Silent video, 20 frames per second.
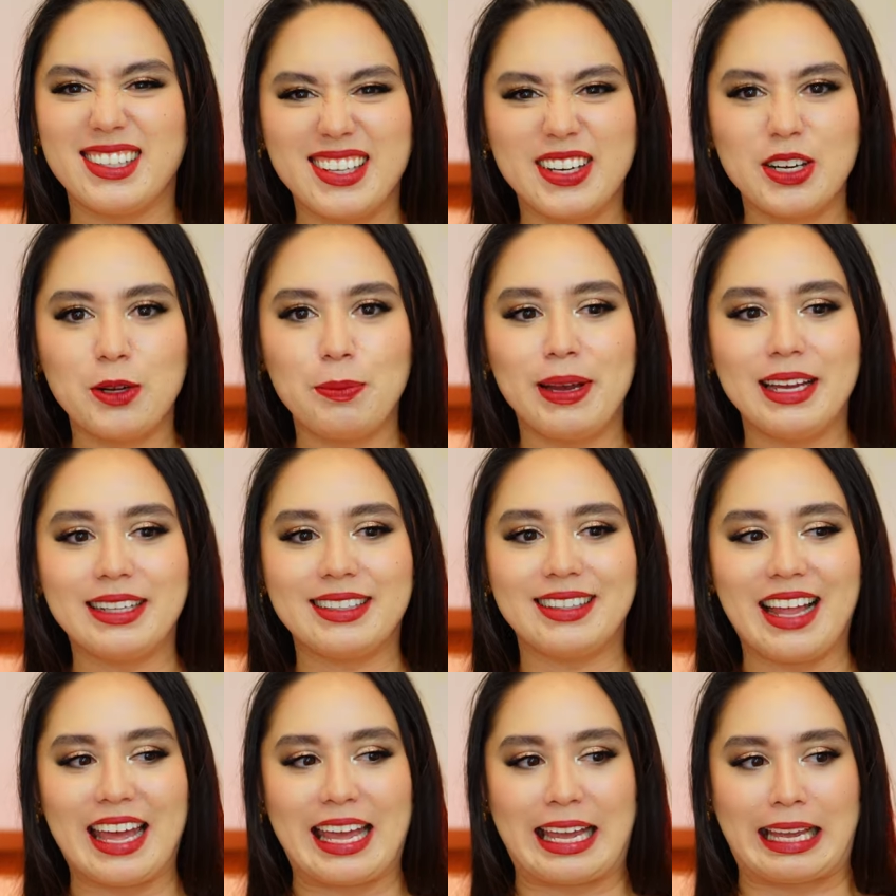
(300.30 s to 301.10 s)
little
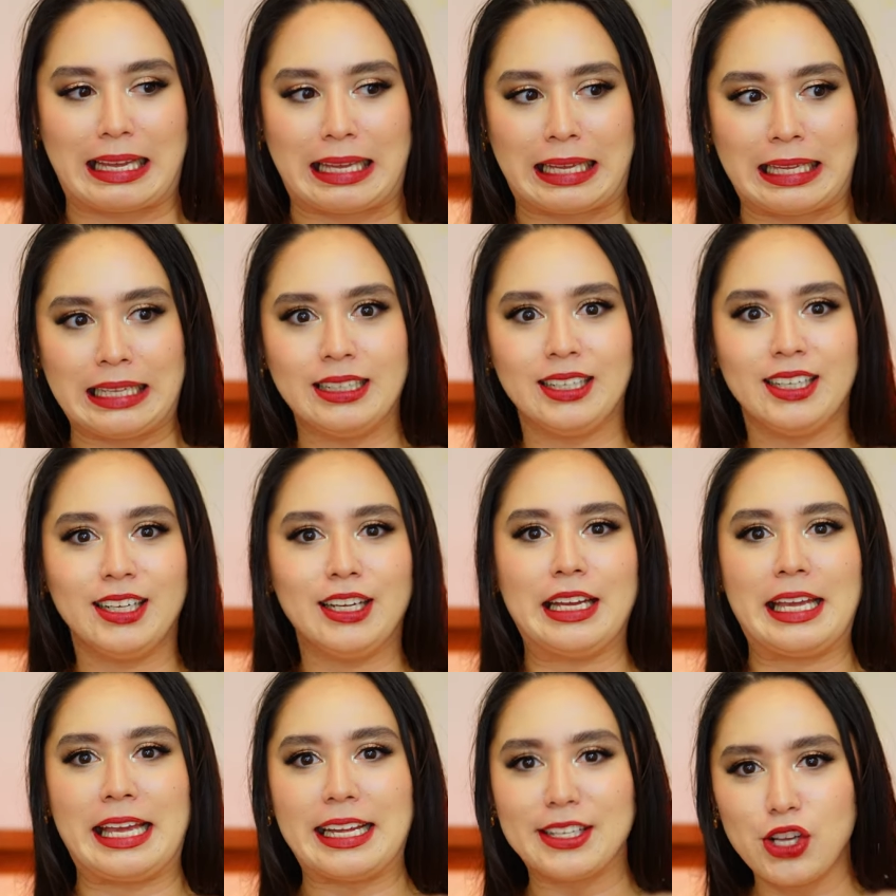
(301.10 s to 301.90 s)
bit, like,
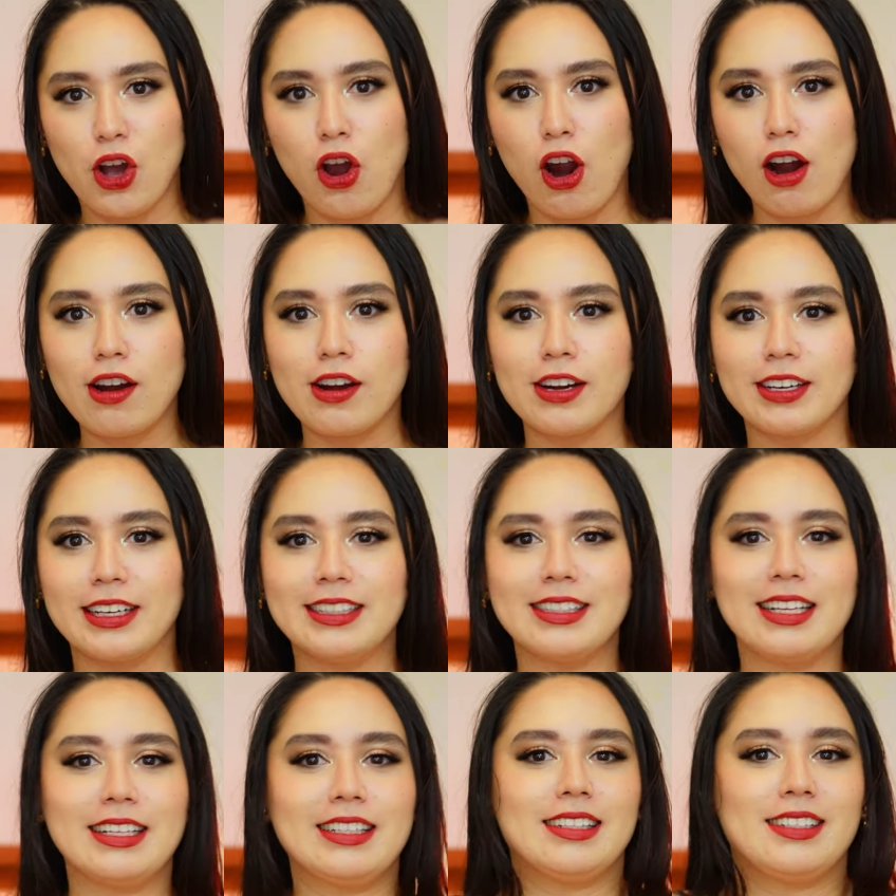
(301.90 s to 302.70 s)
it's hard.
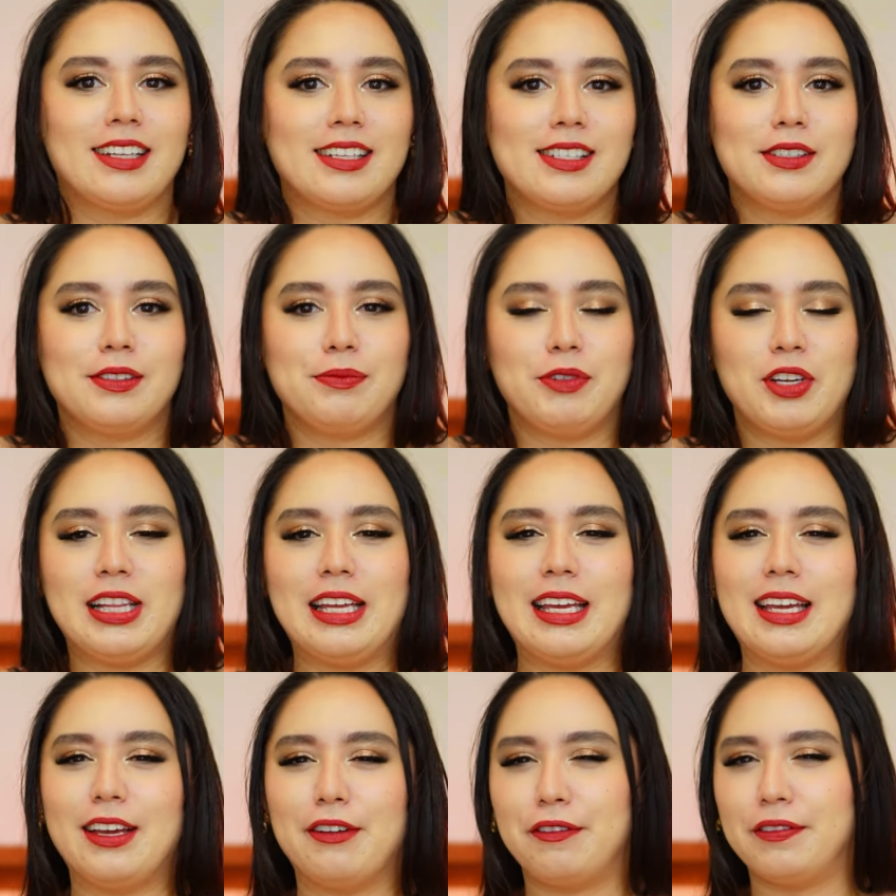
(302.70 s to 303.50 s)
It doesn't
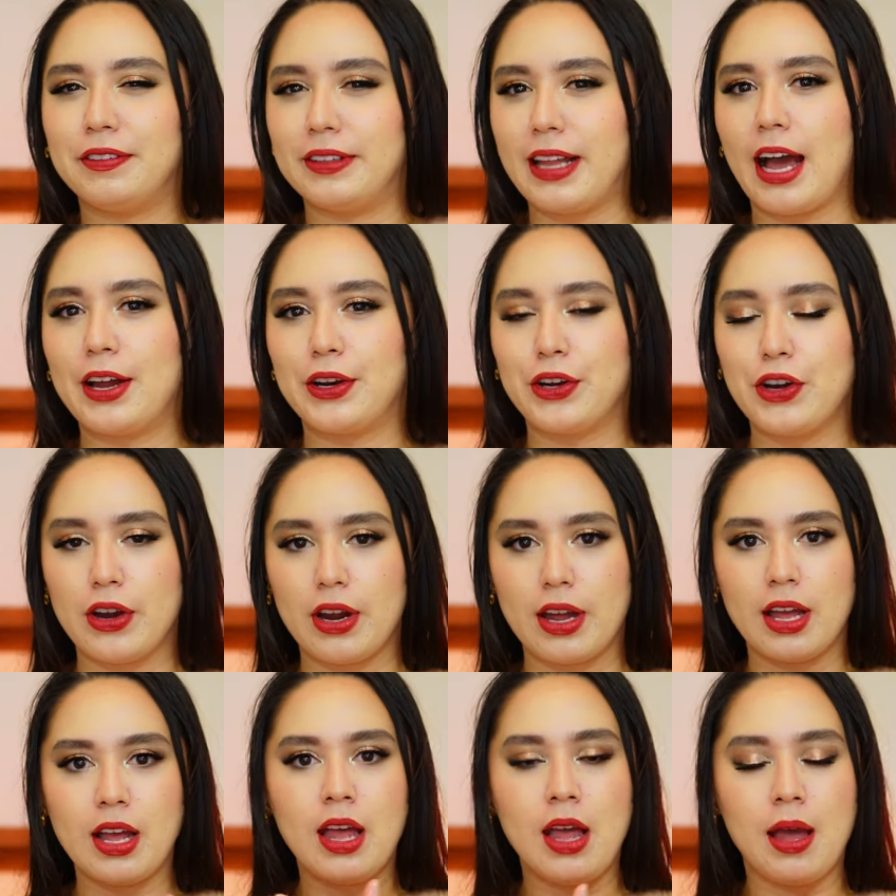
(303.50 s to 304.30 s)
really
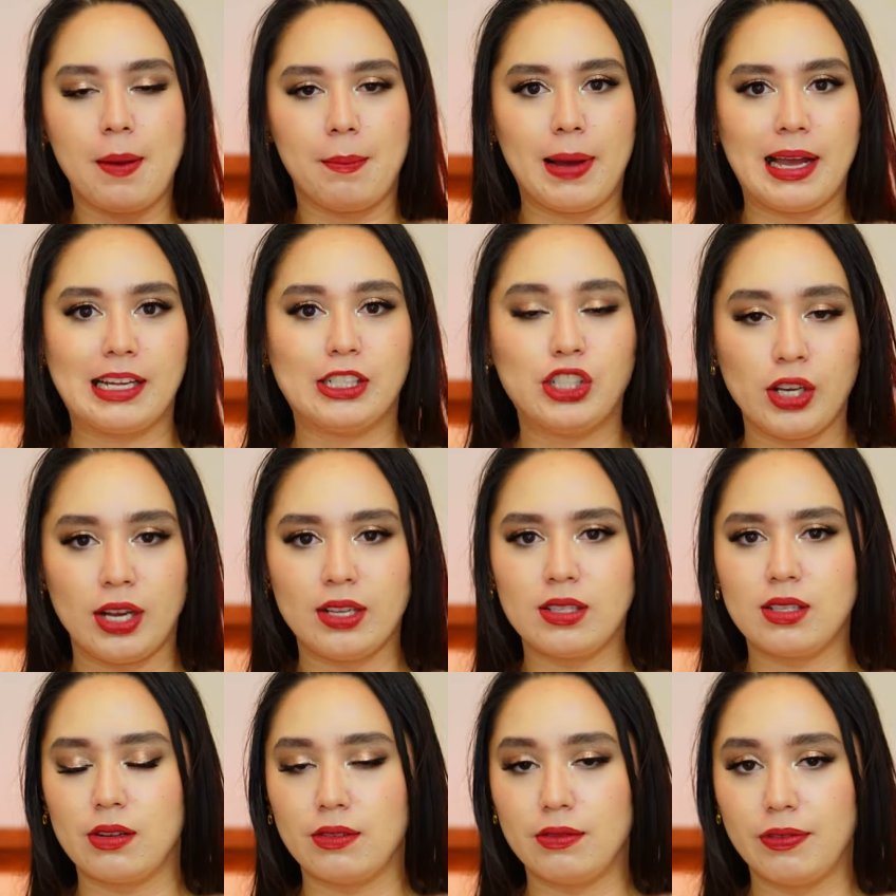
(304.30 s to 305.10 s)
flatter my
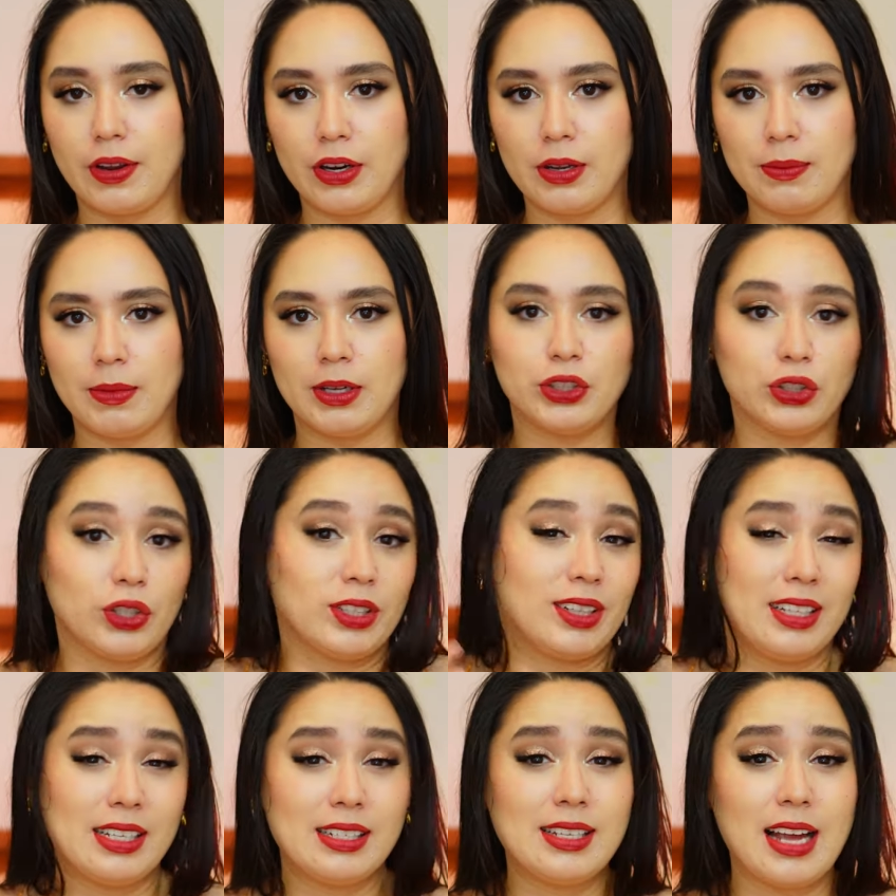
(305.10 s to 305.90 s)
chest very much, or
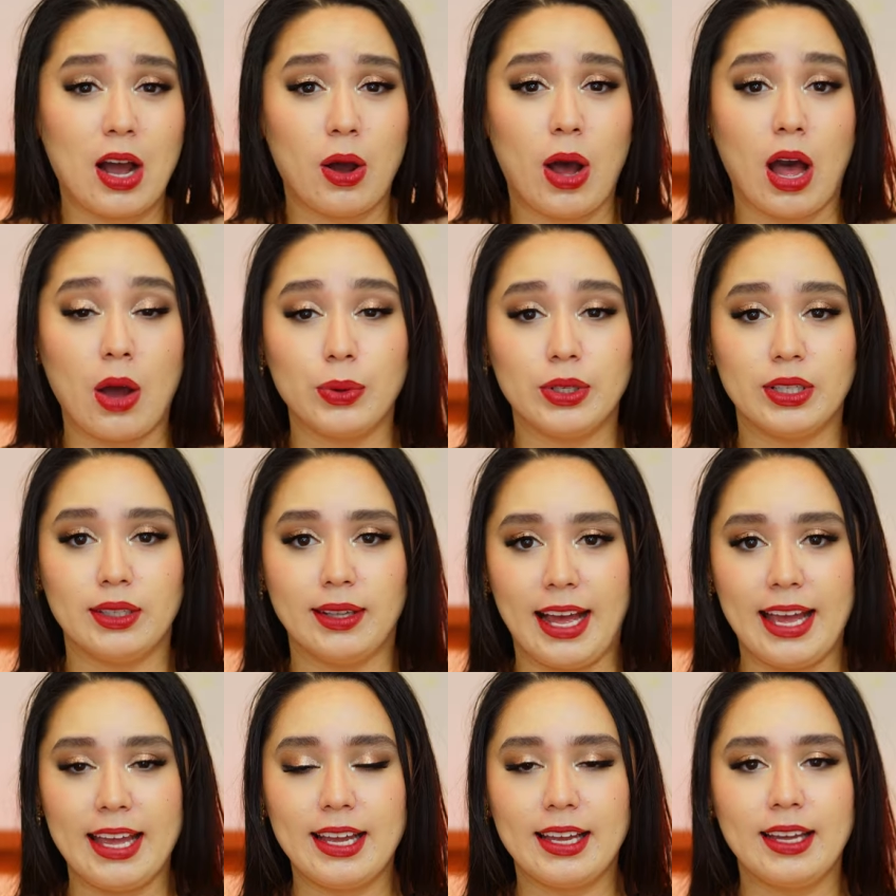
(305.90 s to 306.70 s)
at least how I would
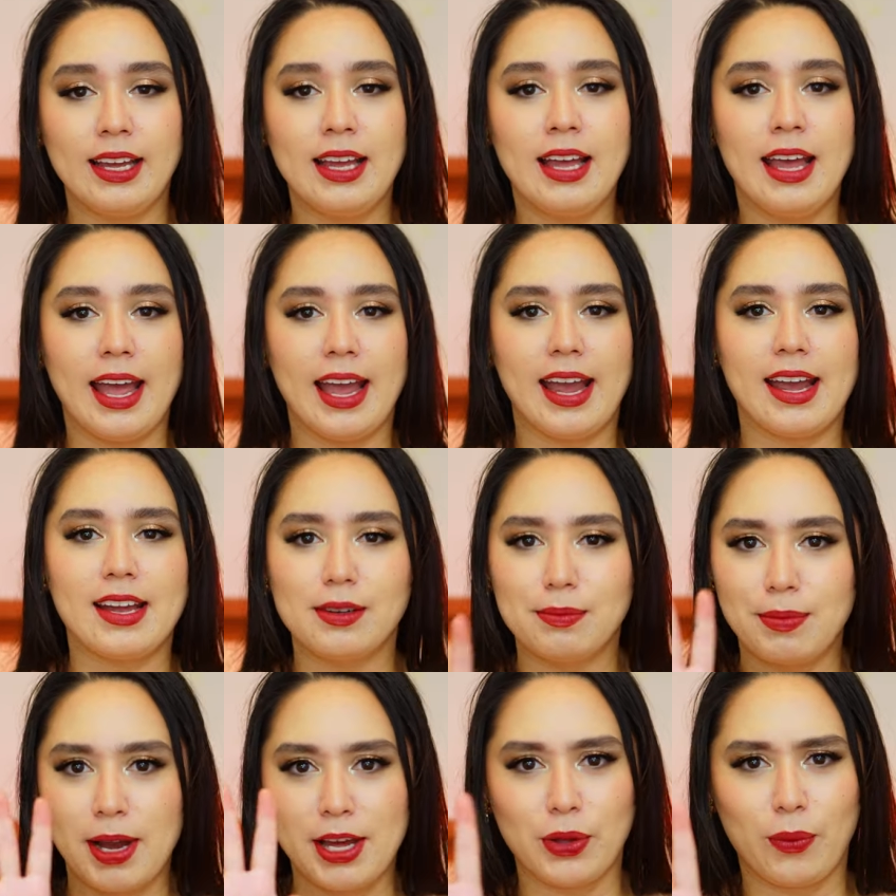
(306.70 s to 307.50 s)
like.
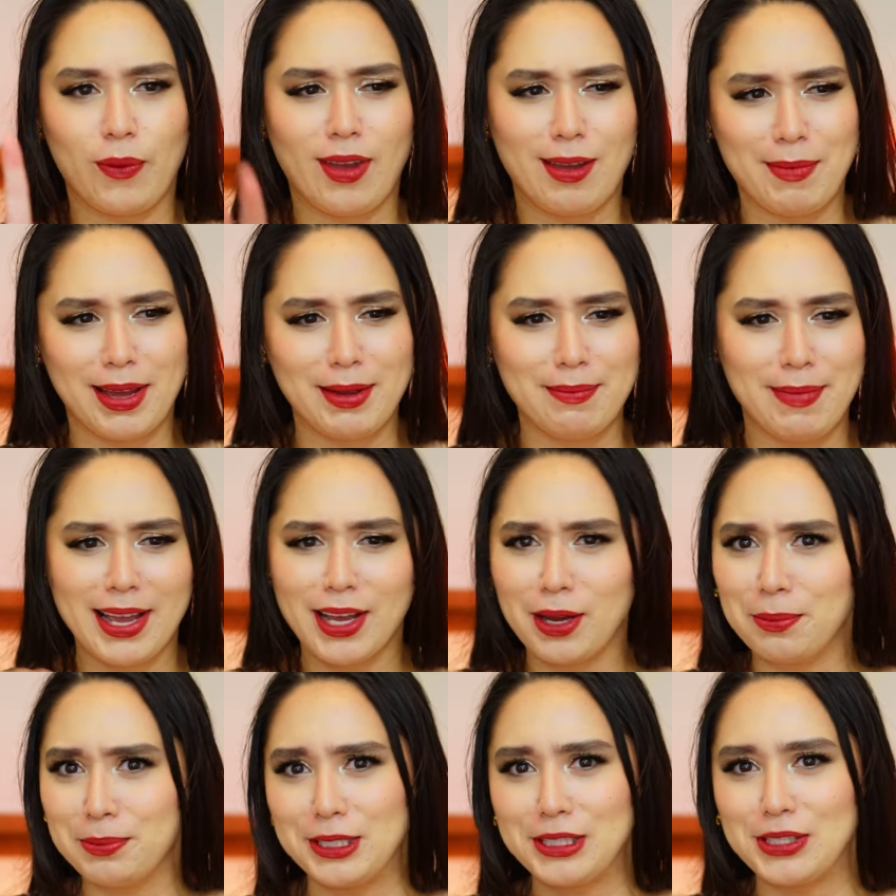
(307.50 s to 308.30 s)
And by the way, my
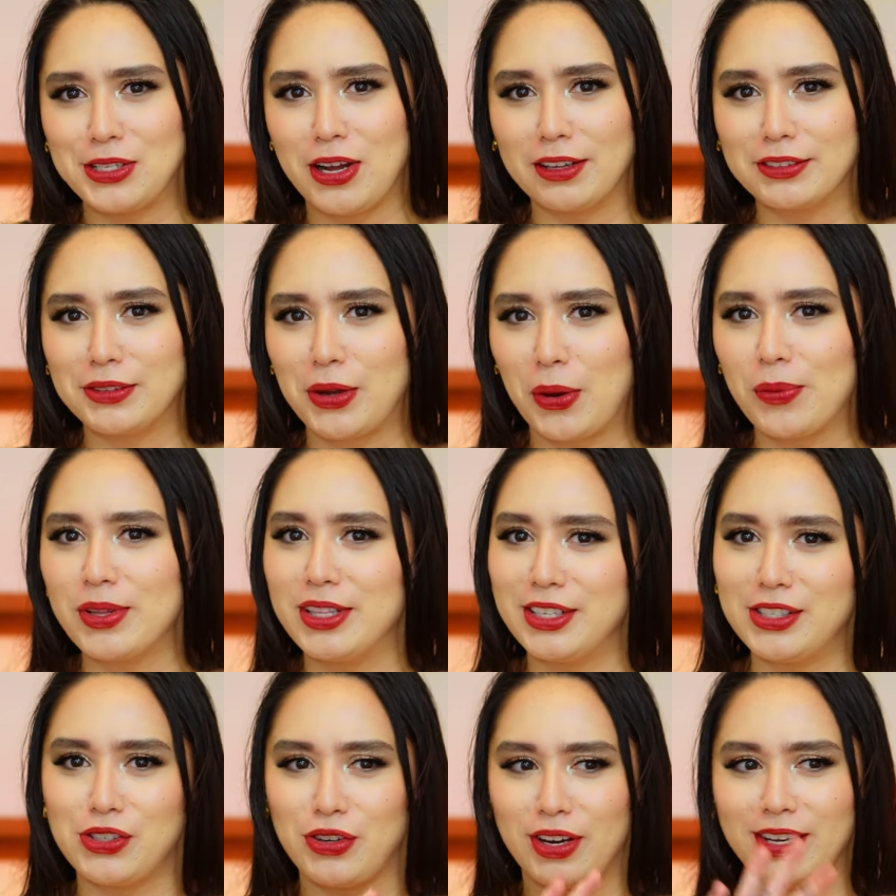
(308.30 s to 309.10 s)
makeup does not go with
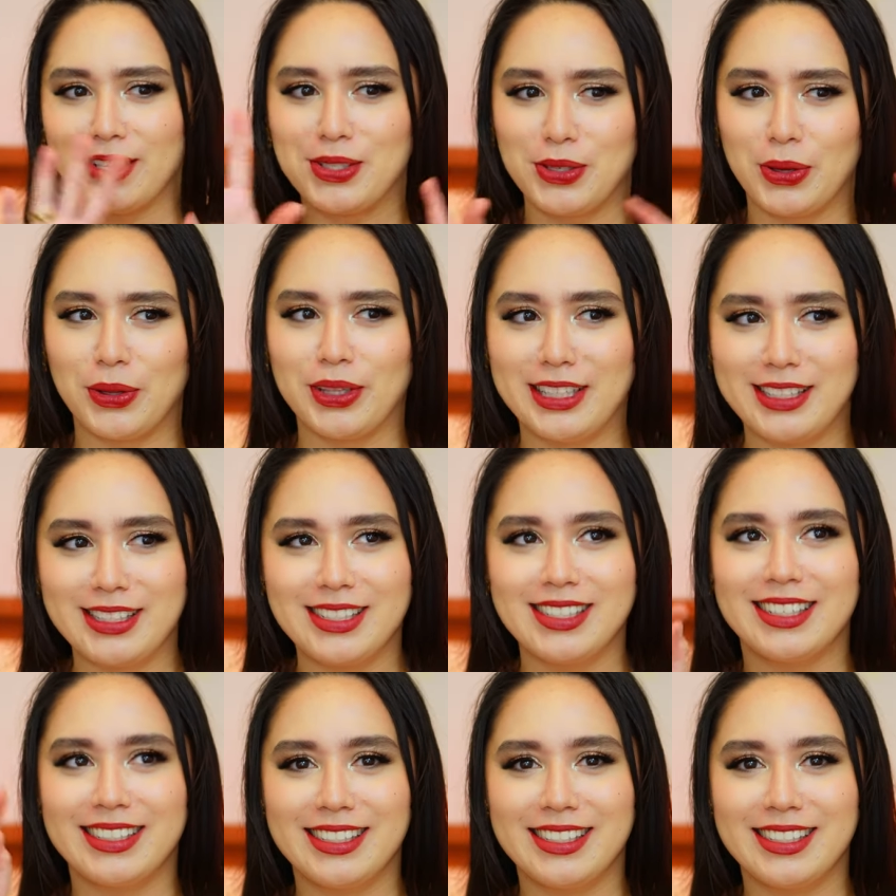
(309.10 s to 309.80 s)
this dress, so let's